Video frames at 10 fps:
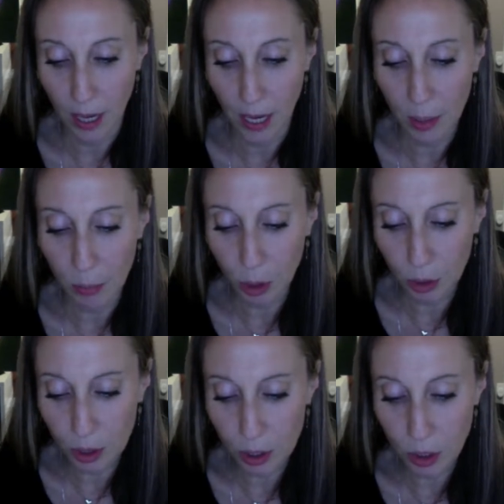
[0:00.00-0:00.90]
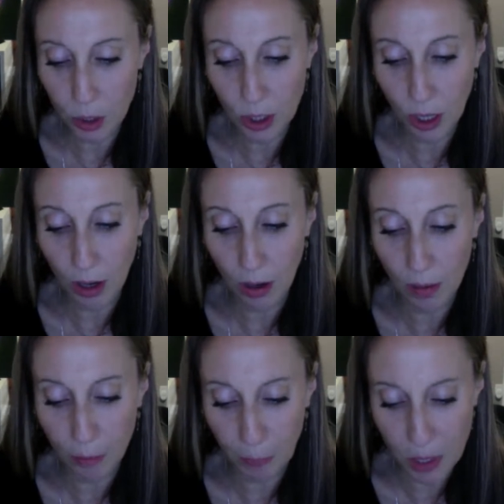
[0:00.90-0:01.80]
And multitudes uh,
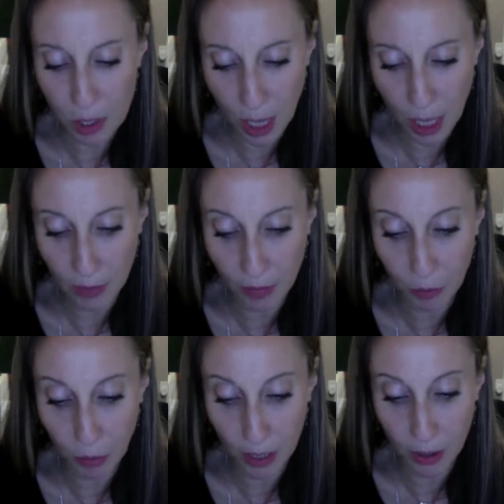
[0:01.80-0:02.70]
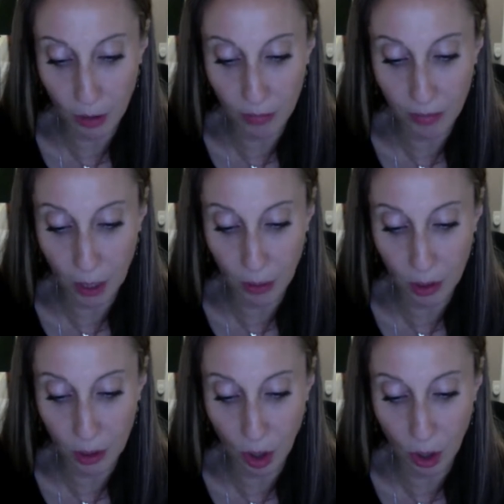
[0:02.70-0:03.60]
from the side of the right are found
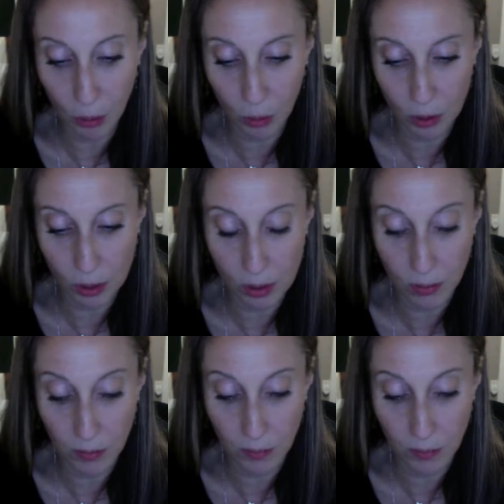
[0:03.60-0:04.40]
in all worlds.